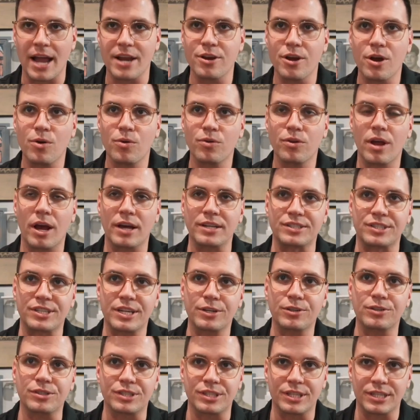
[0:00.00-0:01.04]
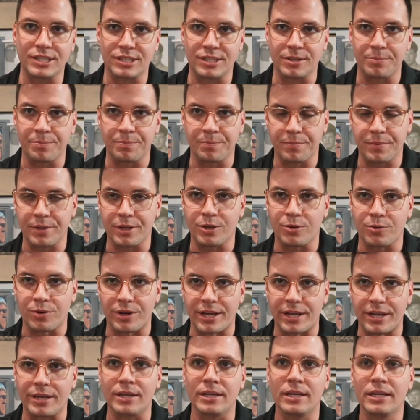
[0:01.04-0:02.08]
I know a single system
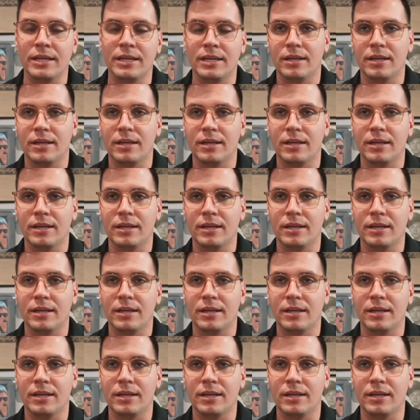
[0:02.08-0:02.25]
unit